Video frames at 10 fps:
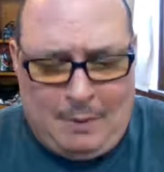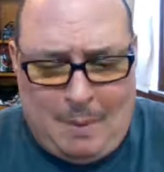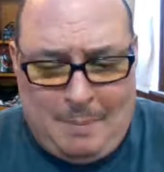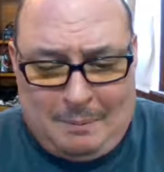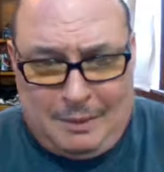you
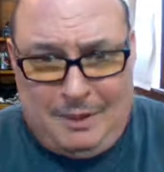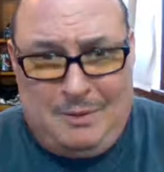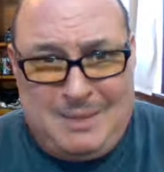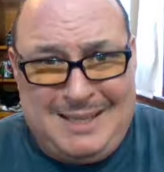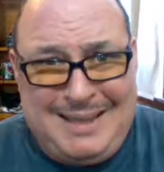want people to
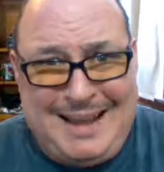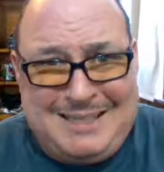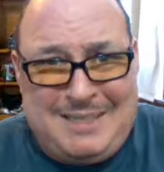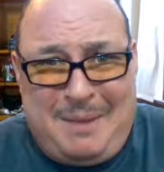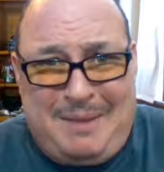use it, it
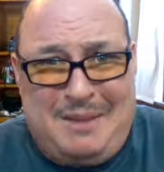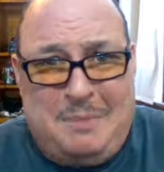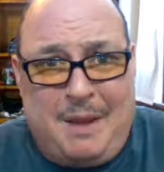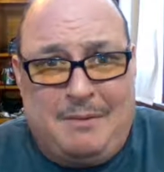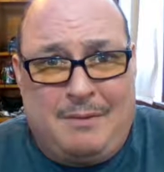has to make things
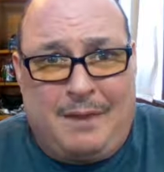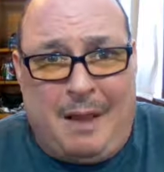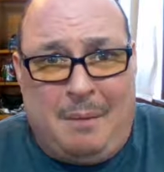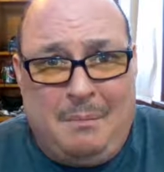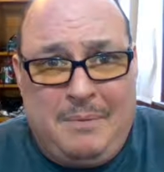better for them.